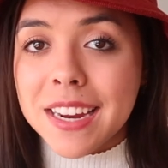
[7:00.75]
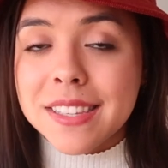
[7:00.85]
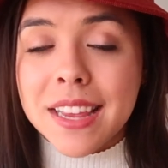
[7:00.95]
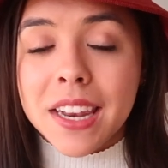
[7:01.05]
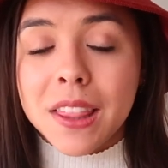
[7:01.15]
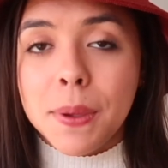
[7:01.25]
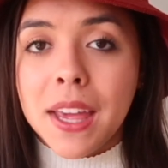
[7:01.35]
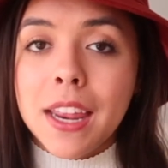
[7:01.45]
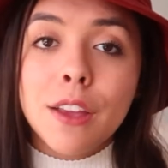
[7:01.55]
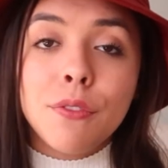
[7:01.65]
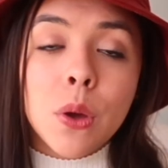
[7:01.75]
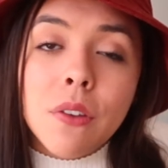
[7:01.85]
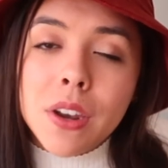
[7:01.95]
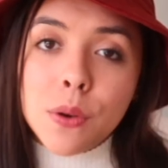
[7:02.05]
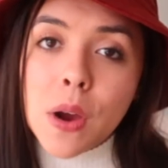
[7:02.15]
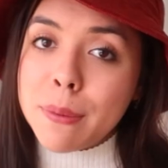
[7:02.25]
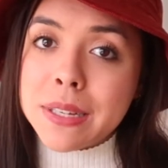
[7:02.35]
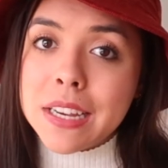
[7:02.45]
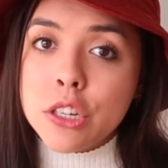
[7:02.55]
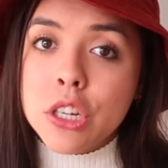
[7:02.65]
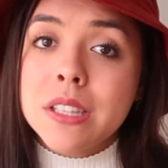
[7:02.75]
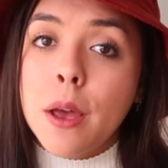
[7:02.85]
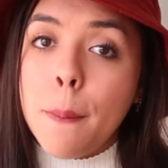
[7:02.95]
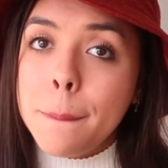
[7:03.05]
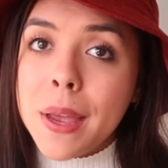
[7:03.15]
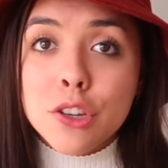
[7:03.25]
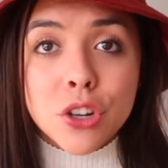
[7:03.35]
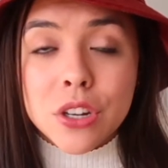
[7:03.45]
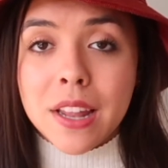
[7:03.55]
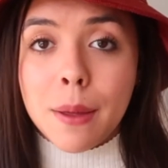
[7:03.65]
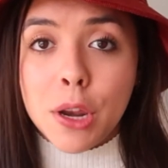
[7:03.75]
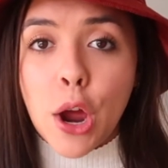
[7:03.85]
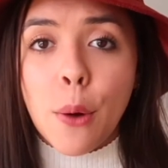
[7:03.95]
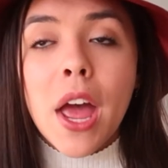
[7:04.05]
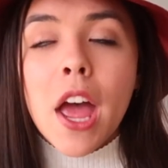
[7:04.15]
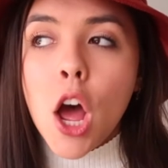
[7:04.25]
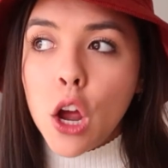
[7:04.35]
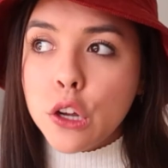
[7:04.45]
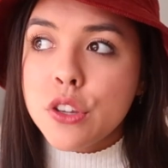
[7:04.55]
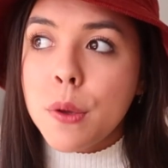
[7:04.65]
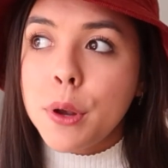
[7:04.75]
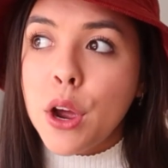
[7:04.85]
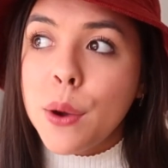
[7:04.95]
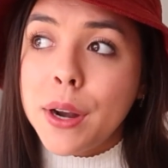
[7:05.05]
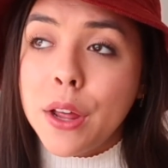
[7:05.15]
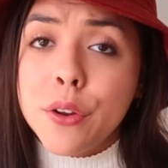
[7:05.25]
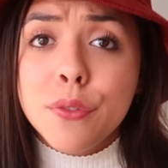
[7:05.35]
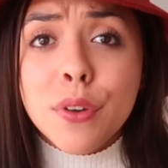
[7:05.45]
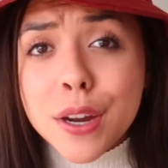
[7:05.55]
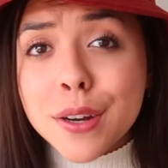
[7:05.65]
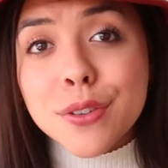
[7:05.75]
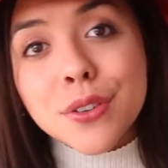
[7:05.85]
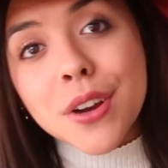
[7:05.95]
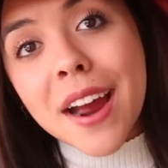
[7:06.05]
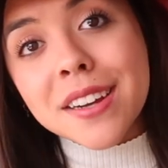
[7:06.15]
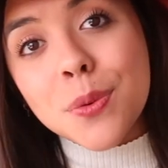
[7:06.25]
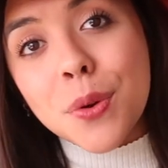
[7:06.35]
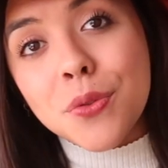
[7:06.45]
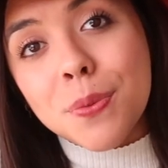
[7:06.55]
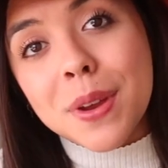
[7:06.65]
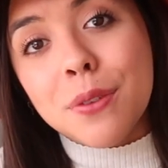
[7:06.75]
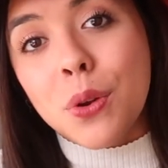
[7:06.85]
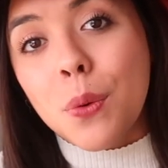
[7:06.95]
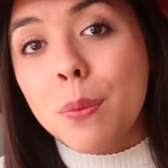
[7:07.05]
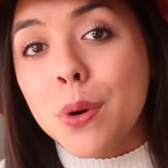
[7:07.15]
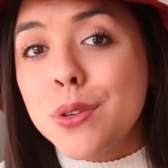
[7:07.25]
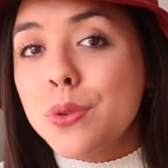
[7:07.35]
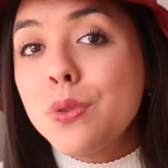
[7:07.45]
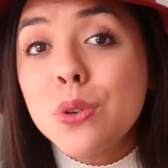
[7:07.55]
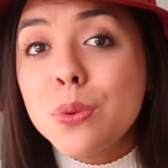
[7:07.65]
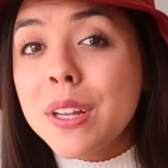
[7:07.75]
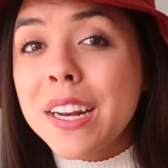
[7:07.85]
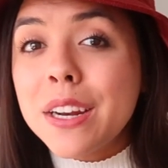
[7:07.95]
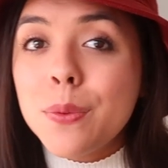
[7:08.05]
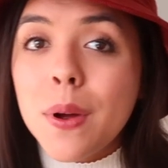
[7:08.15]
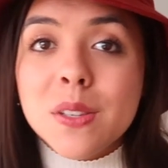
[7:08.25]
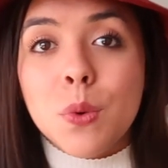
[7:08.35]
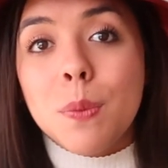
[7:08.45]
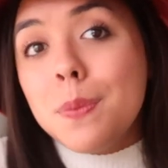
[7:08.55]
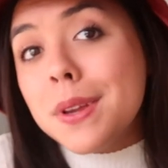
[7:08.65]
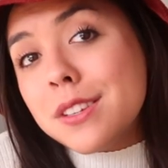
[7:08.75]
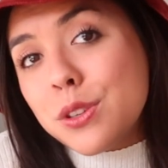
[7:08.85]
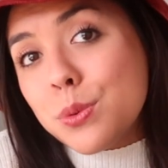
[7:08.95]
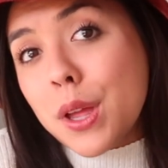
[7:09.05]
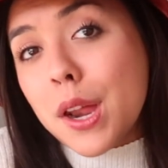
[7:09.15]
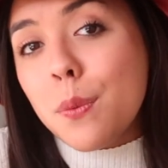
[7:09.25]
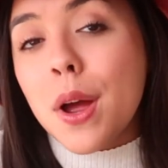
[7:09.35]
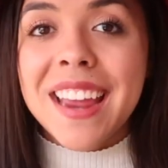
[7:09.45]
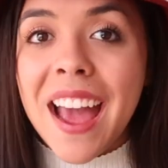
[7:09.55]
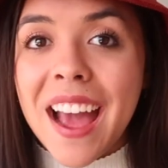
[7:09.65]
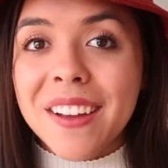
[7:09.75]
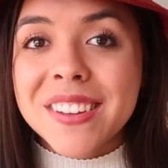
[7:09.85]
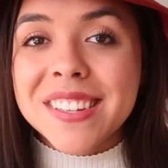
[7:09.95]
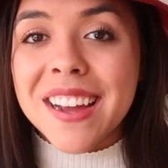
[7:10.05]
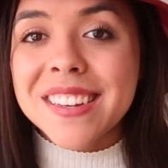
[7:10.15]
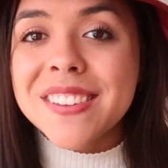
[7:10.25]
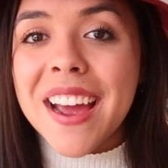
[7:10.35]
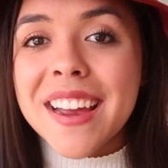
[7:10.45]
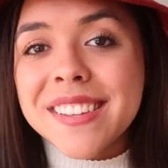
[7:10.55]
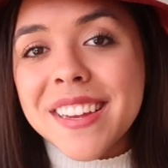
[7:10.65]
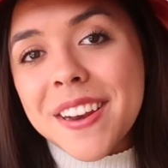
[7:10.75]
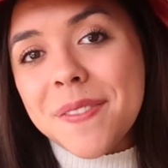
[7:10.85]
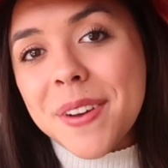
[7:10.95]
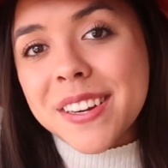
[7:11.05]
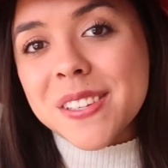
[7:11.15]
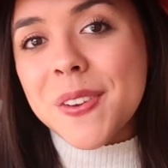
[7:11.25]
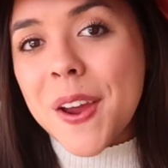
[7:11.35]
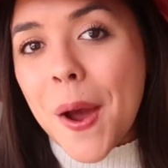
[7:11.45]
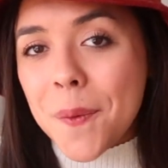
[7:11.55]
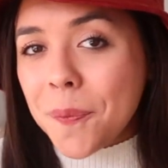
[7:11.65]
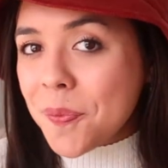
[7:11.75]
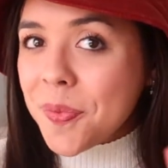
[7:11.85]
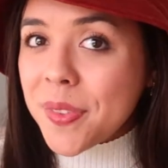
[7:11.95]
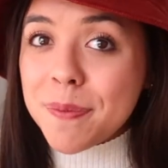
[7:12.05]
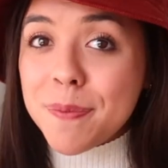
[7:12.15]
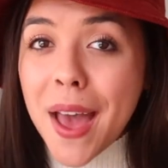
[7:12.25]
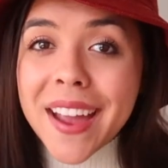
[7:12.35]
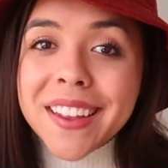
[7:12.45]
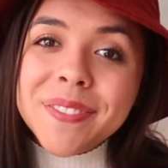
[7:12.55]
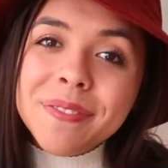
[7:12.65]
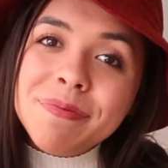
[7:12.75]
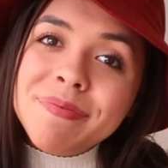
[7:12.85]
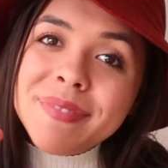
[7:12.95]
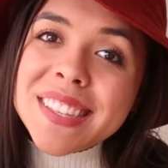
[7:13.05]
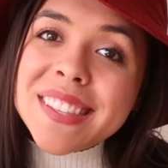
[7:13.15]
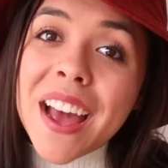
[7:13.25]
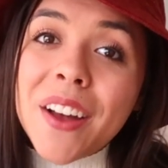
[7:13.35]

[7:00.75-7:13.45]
like I said at the beginning, if you have any recommendations, make sure to let me know. Also let me know what other videos you guys want from me, if you want more school-related ones, more business-related ones. Yeah, I will talk to you guys in my next video. Bye. Peace